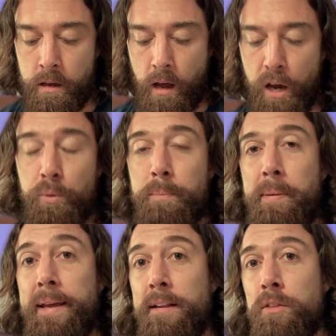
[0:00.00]
I would
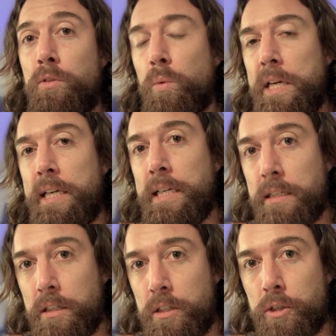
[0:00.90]
pin
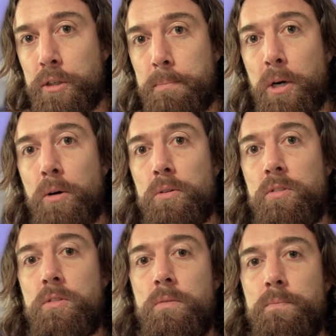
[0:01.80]
3 good
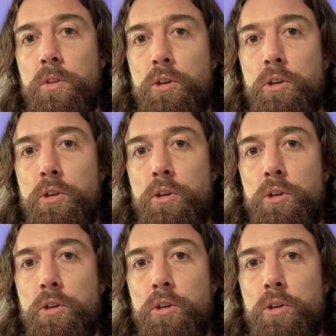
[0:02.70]
posts.